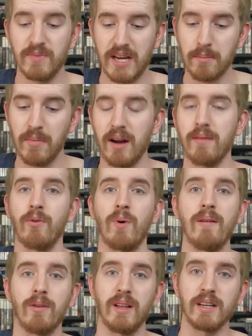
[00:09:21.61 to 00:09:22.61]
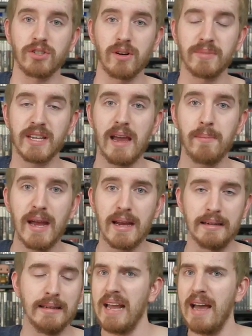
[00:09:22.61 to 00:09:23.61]
take money forever like Trump's
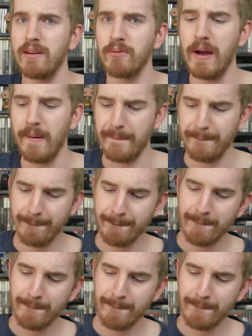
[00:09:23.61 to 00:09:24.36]
campaign. I don't know.